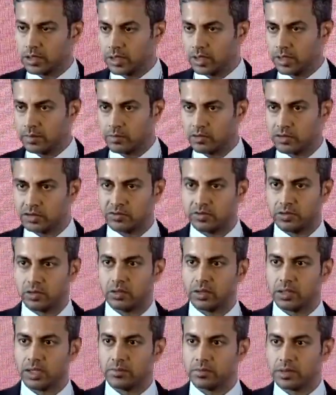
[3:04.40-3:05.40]
most of the
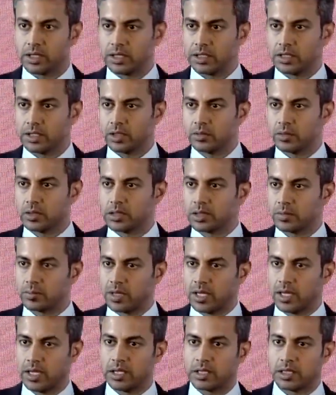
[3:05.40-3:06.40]
OEMs and tier 1
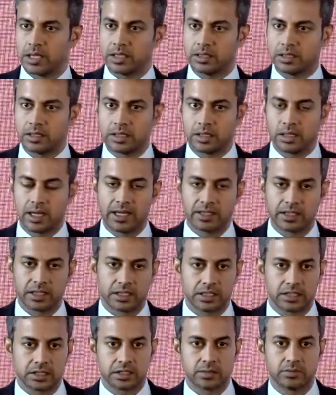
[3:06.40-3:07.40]
suppliers and the
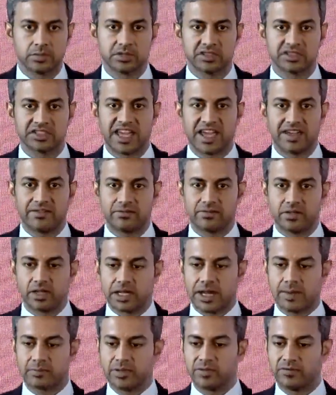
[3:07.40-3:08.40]
customers have the
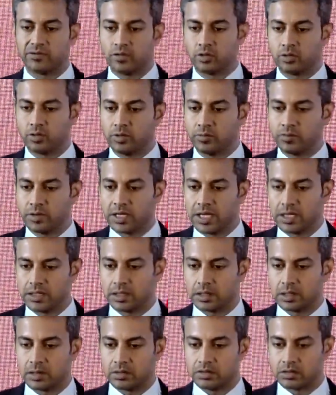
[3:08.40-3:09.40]
captive tool rooms. That
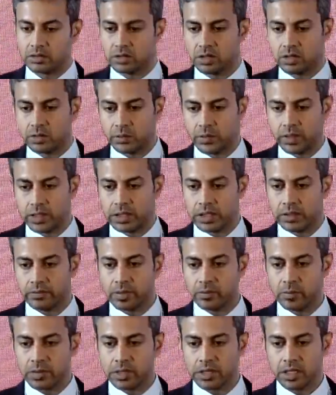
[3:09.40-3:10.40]
is close to around
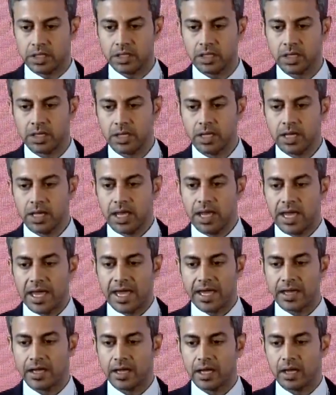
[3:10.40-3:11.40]
27%.
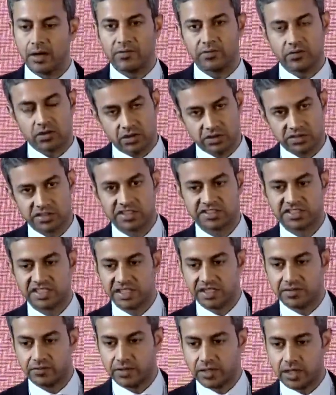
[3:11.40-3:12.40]
And of course, a
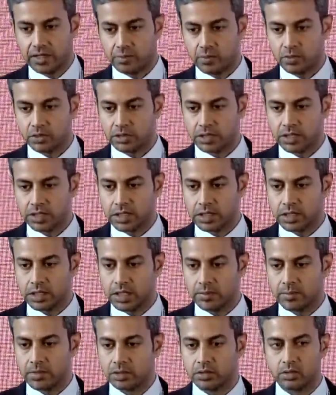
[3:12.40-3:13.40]
significant portion is
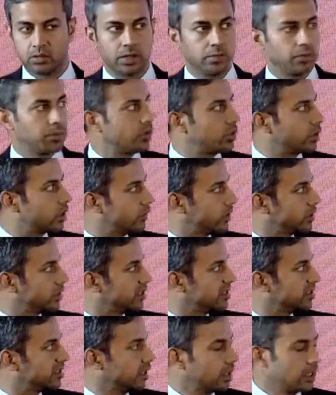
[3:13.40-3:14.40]
coming through imports, which
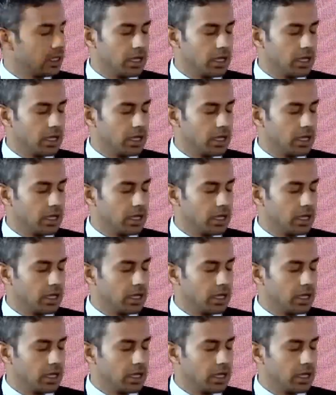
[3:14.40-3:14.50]
is